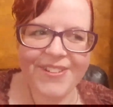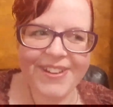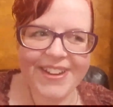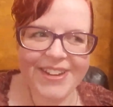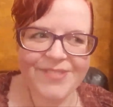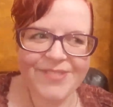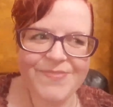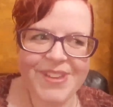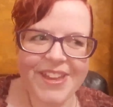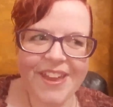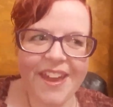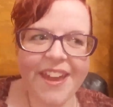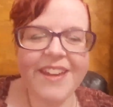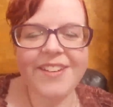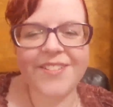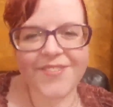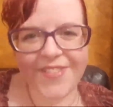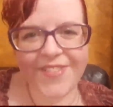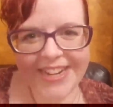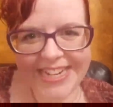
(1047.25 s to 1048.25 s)
it'd be kind
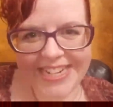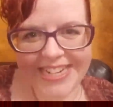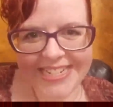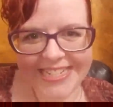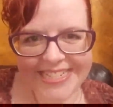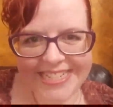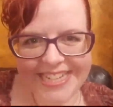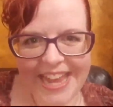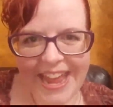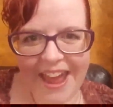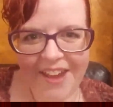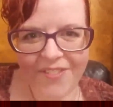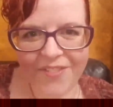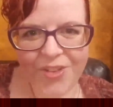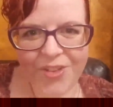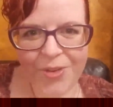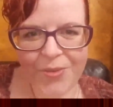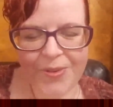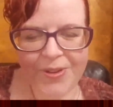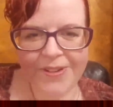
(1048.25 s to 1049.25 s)
of funny to see
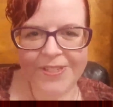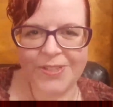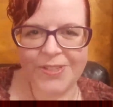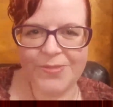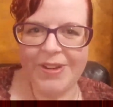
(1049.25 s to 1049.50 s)
afterwards,